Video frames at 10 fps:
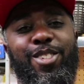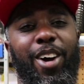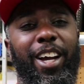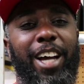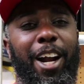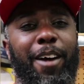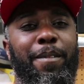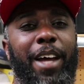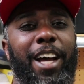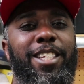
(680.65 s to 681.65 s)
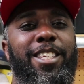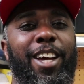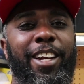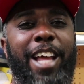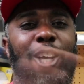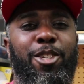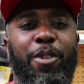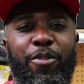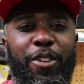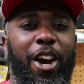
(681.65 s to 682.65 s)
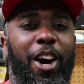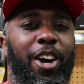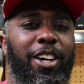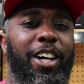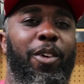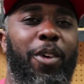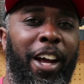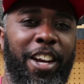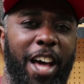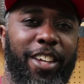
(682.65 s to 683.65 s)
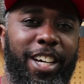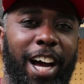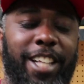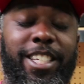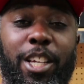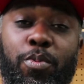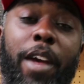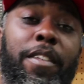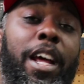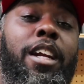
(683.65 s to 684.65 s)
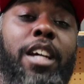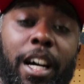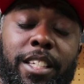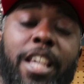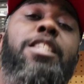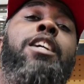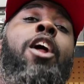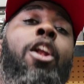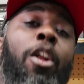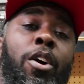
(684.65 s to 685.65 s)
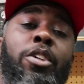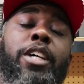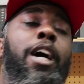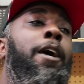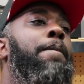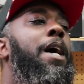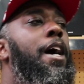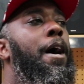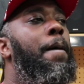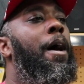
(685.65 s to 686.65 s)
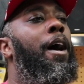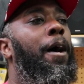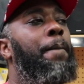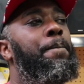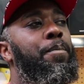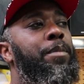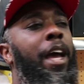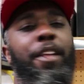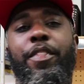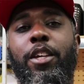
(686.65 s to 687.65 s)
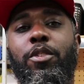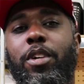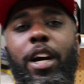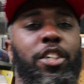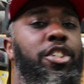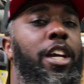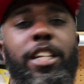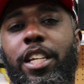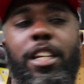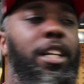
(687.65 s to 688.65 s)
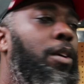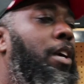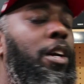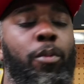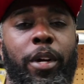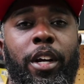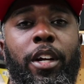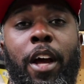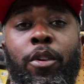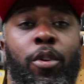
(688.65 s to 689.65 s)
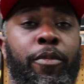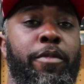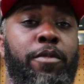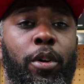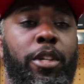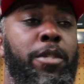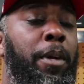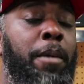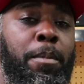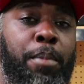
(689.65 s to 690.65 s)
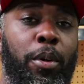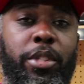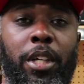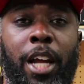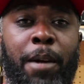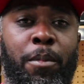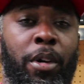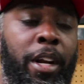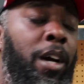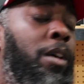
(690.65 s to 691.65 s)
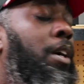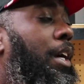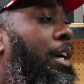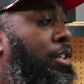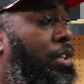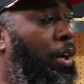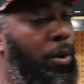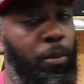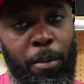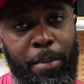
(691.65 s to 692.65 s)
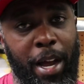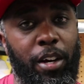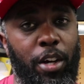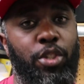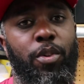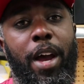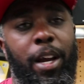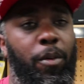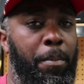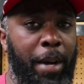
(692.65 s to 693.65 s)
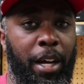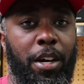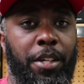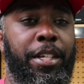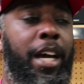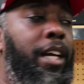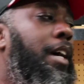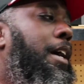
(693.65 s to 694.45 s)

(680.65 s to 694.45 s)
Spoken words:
So I got a nice announcement for y'all. Another contest. We haven't had a contest in a long time. Yeah, things are kind of shaky, they're kind of weird. I don't know if you've noticed, but I've been posting a lot more now. So we're back on track, we're back on deck.